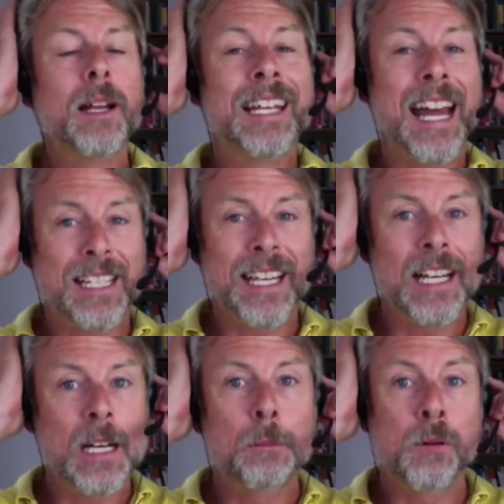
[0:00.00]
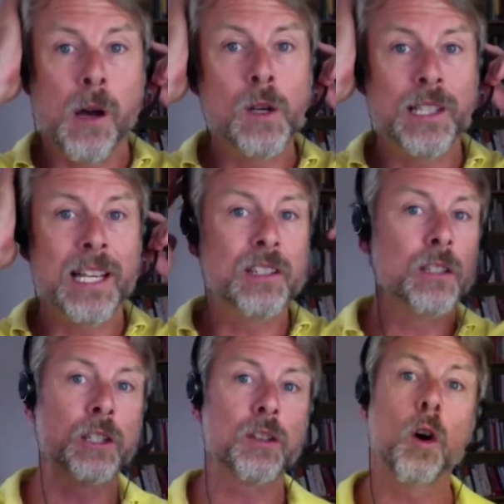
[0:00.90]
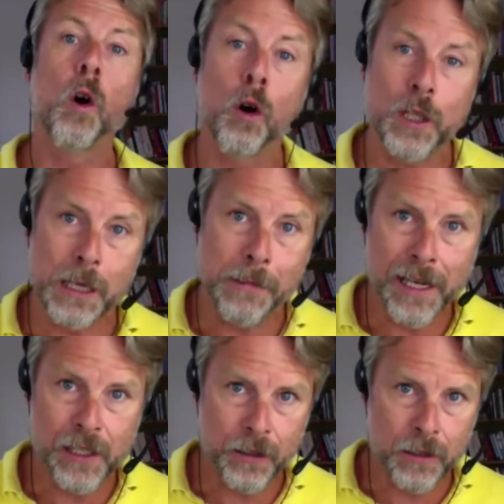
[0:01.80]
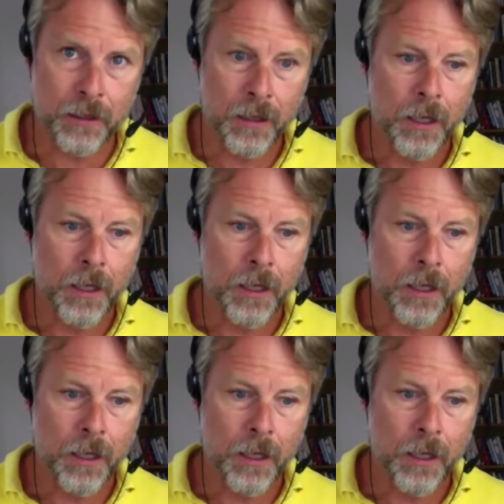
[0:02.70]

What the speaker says: getting processes automated,